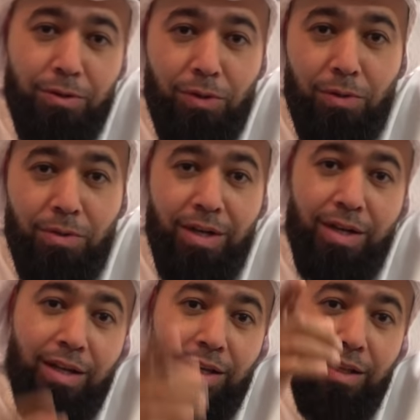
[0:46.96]
So,
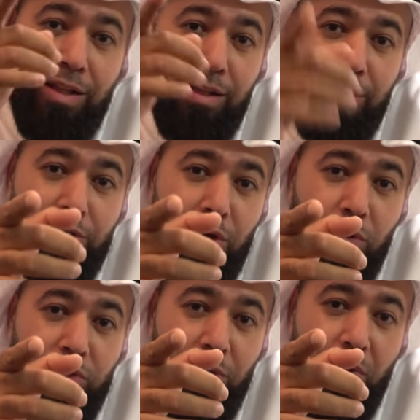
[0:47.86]
let's
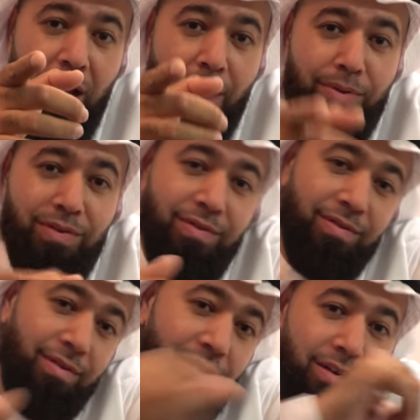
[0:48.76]
go see what happens,
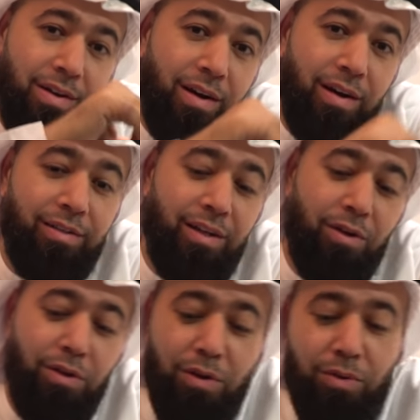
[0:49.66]
and I'll
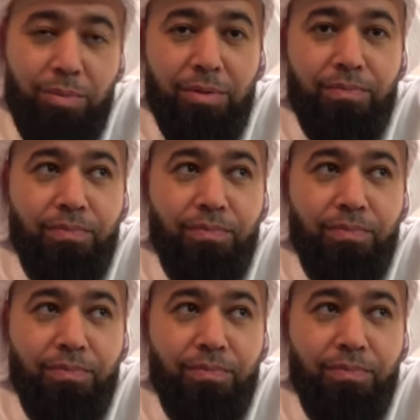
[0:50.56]
take you along with me.